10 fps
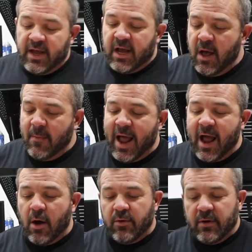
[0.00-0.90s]
they come
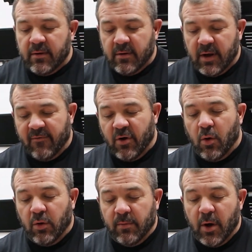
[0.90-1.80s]
out of an
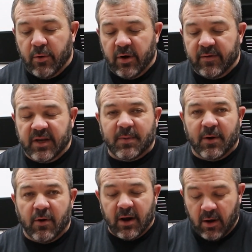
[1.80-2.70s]
old motor that's
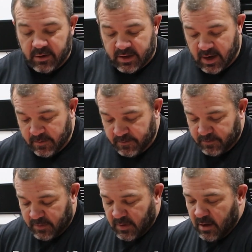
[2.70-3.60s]
been run a long time,
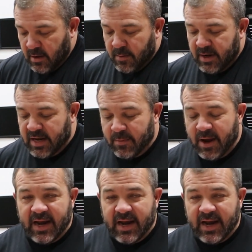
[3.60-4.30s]
I'm gonna take my